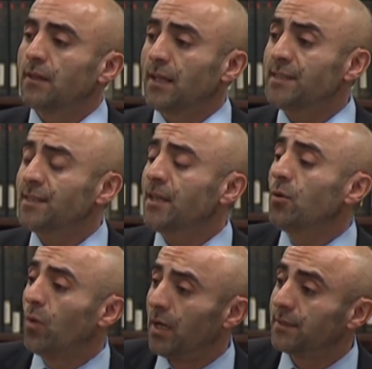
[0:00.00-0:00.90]
The last thing
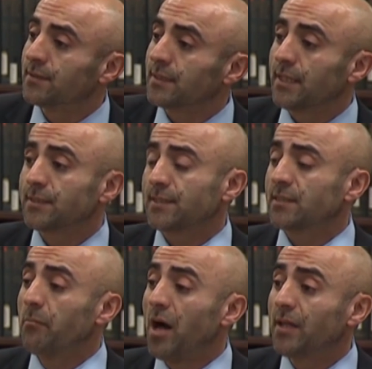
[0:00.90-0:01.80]
he wants is a
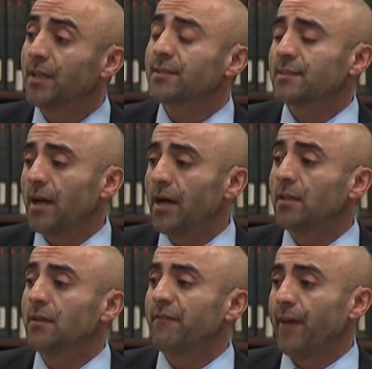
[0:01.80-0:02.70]

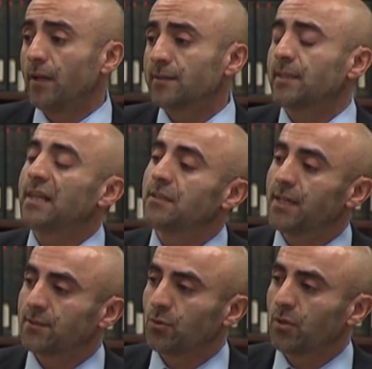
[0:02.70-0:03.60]
Somalia-style failed state
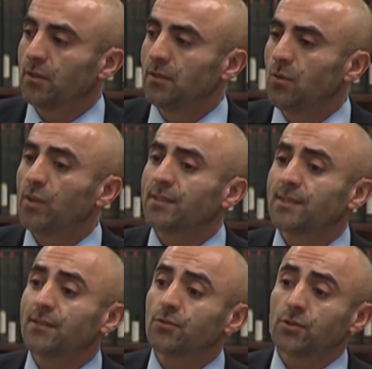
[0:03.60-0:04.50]
next door. What
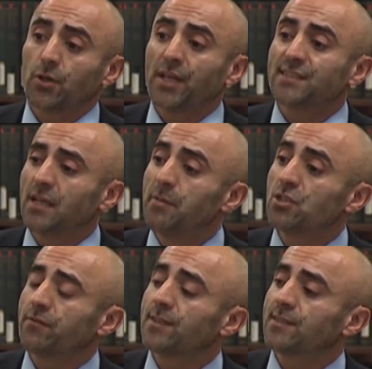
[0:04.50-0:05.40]
does that do to Turkey's
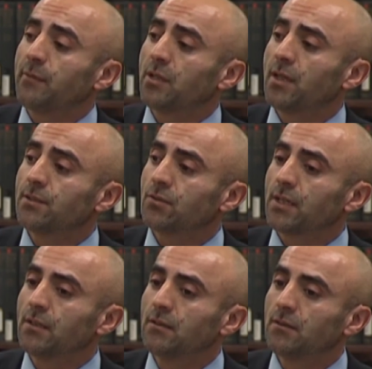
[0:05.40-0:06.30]
image of a stable
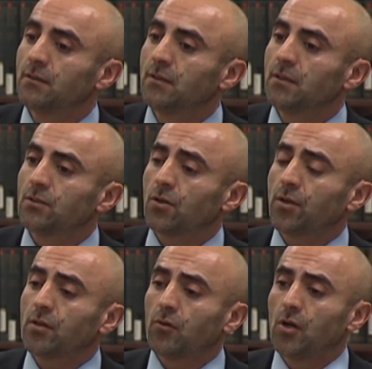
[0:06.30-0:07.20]
country?
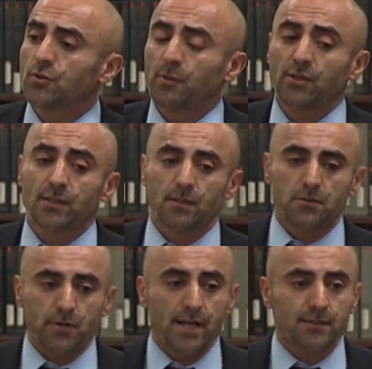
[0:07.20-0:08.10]
Turkey grows because it
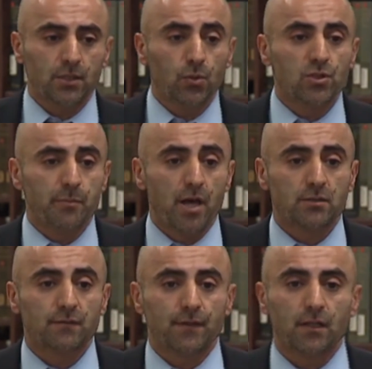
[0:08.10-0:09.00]
attracts huge
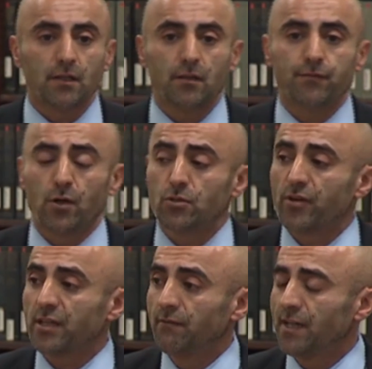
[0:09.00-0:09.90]
amounts of foreign
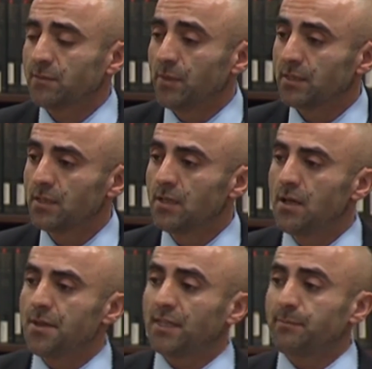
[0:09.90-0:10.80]
direct investment
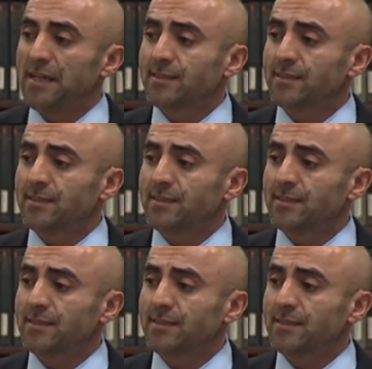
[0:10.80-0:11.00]
that is